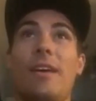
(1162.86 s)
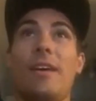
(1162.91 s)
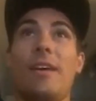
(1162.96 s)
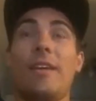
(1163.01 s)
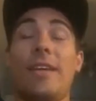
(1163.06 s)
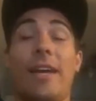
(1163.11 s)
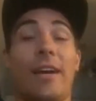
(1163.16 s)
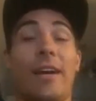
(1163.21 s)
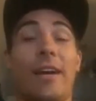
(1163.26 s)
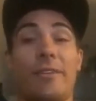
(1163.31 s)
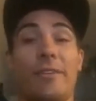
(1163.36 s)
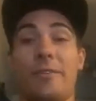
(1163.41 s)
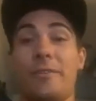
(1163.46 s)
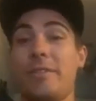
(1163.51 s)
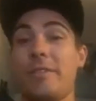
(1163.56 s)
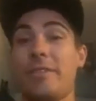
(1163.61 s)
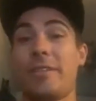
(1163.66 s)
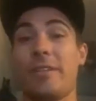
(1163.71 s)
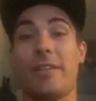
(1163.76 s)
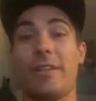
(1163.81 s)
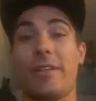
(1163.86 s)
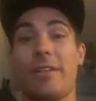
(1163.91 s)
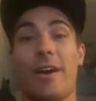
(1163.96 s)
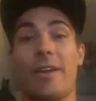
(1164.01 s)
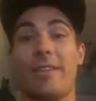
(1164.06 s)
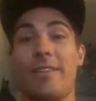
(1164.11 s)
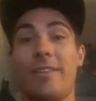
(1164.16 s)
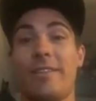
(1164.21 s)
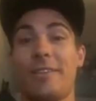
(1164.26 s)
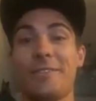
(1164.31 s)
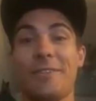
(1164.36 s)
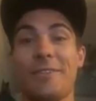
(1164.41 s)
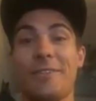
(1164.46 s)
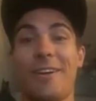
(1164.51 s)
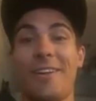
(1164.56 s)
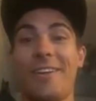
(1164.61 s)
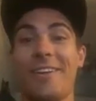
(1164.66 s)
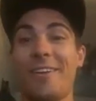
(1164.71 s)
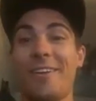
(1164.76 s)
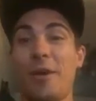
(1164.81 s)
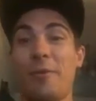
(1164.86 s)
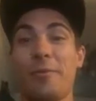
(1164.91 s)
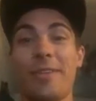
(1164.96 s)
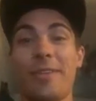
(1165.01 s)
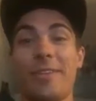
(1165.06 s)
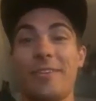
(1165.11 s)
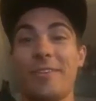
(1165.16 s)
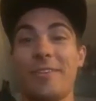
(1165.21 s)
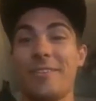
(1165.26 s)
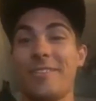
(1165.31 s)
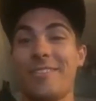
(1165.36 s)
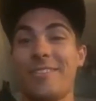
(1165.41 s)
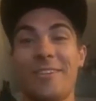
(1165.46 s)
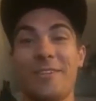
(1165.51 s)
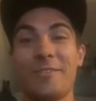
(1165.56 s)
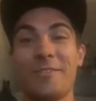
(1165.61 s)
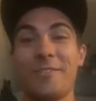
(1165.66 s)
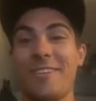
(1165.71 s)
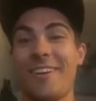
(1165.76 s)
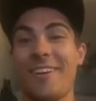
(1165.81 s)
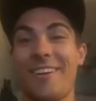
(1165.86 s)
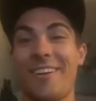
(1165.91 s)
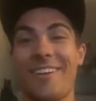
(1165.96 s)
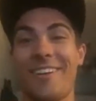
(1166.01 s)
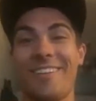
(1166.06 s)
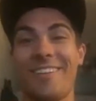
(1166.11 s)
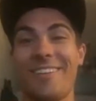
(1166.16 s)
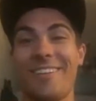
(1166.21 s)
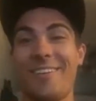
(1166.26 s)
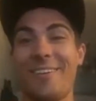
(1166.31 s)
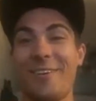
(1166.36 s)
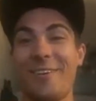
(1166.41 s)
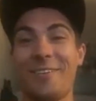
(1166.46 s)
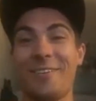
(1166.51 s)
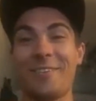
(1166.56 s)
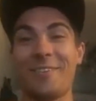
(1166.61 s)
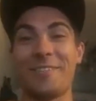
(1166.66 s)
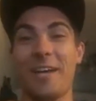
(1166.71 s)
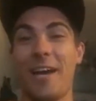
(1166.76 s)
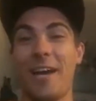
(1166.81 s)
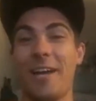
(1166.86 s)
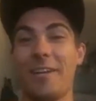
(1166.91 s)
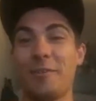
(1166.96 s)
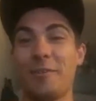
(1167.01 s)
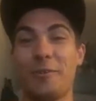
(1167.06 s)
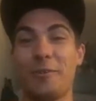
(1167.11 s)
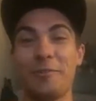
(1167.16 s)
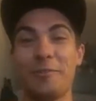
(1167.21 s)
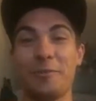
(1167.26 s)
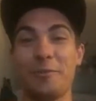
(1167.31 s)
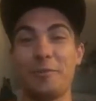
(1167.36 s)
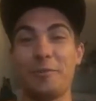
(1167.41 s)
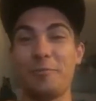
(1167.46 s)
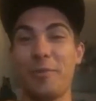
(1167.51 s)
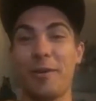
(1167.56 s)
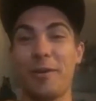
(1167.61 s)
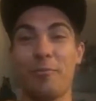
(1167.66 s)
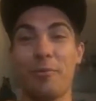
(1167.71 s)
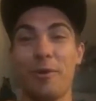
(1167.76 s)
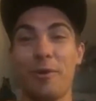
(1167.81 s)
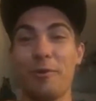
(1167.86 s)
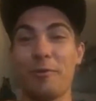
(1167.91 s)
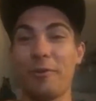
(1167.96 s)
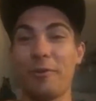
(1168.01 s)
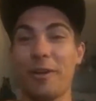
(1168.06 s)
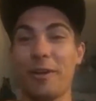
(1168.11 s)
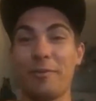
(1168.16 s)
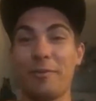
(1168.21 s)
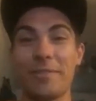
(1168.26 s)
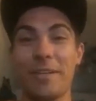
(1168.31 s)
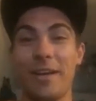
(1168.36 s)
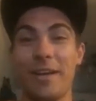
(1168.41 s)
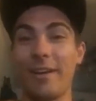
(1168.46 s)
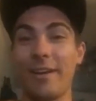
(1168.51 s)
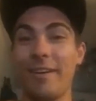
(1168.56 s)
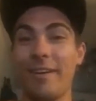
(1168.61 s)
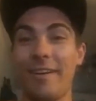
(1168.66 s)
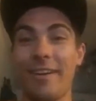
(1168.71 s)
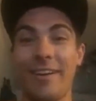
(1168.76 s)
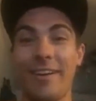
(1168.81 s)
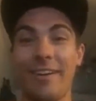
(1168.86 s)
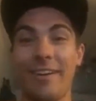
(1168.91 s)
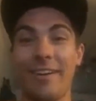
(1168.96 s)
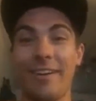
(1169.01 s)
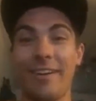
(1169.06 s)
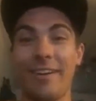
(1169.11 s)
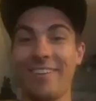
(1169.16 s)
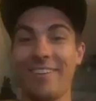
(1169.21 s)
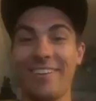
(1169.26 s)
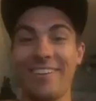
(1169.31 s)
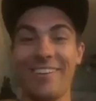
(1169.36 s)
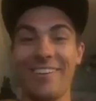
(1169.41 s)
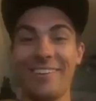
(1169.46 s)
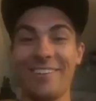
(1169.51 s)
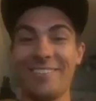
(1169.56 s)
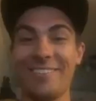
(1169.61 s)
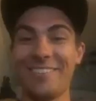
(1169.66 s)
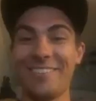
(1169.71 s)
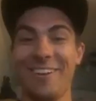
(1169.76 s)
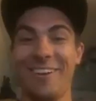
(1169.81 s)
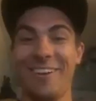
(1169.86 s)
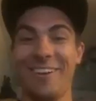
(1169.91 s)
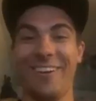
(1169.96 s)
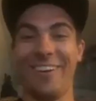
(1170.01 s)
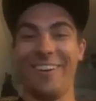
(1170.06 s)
yeah, there's just a lot. There's a lot in. I mean, there's 9-year-olds with better programs than I got out there. So